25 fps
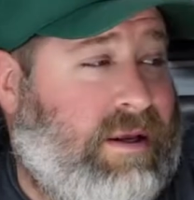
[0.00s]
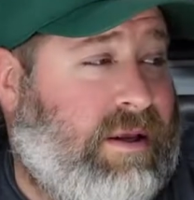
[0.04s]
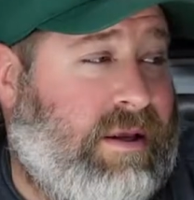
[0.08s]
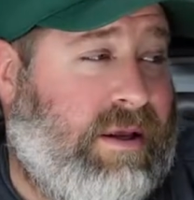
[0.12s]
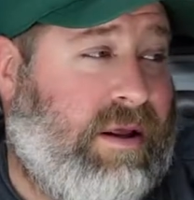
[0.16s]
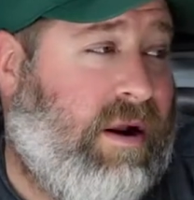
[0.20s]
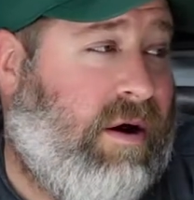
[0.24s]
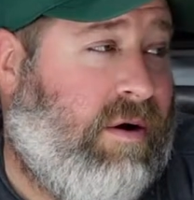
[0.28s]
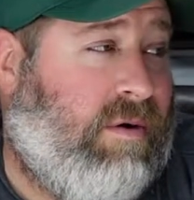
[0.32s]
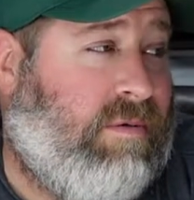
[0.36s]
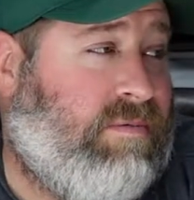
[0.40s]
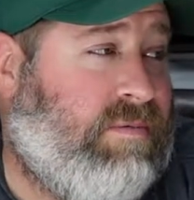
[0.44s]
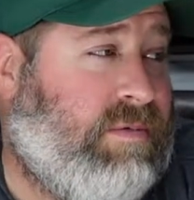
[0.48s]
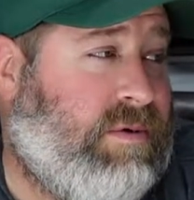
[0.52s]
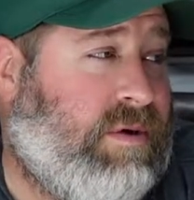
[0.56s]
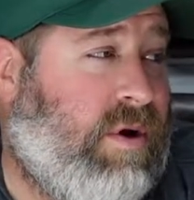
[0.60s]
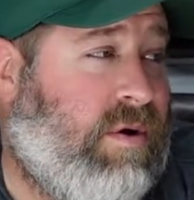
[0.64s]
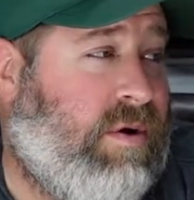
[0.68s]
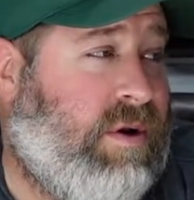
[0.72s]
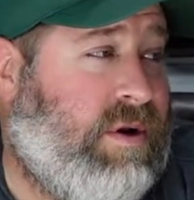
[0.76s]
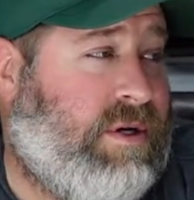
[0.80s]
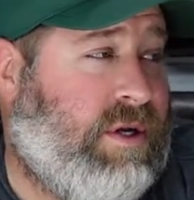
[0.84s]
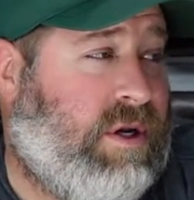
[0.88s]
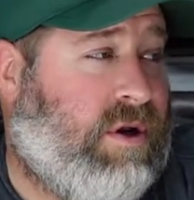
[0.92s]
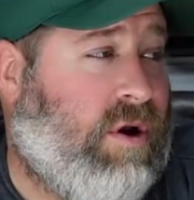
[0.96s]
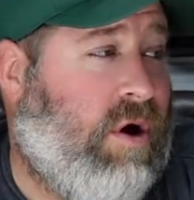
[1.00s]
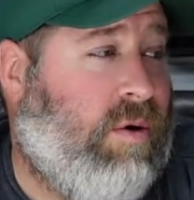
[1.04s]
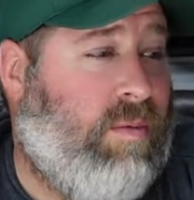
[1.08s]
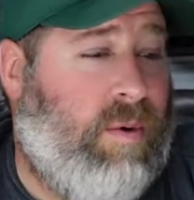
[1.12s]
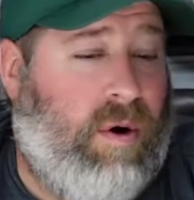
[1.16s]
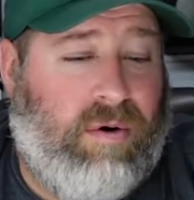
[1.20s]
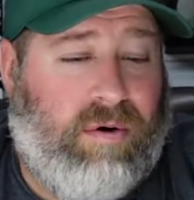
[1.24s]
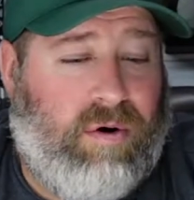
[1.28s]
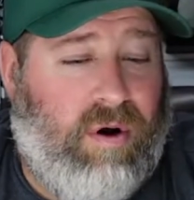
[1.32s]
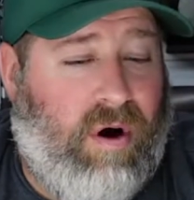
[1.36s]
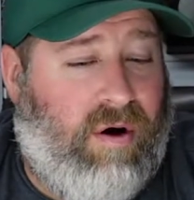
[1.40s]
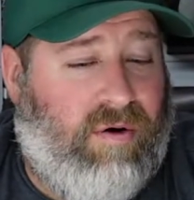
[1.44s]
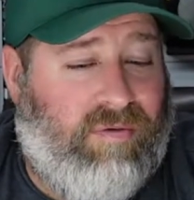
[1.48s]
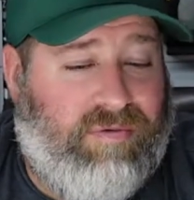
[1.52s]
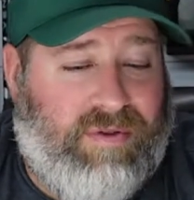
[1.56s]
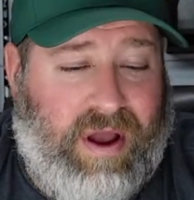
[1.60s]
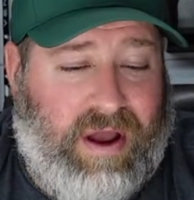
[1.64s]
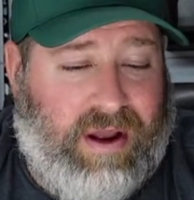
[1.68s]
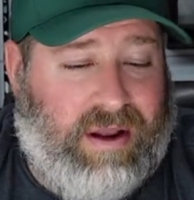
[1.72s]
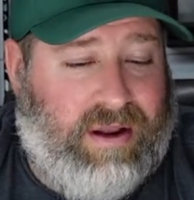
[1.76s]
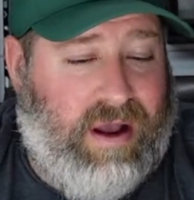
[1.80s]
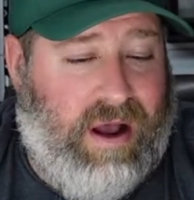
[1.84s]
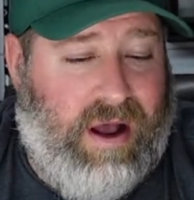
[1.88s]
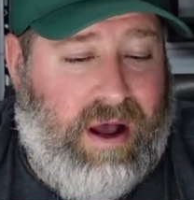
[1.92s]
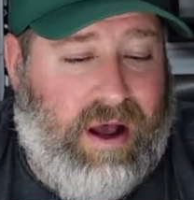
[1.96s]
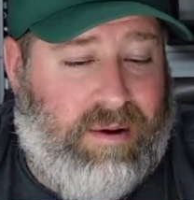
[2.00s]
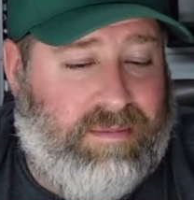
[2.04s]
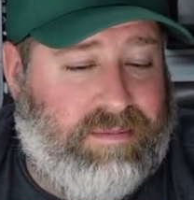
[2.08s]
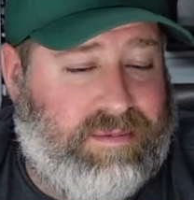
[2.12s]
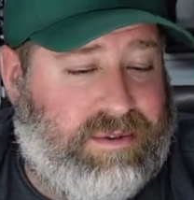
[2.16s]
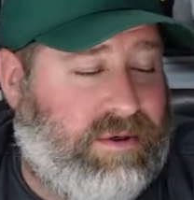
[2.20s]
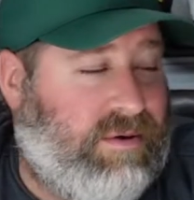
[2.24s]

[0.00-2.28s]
go to TakomoGolf.com.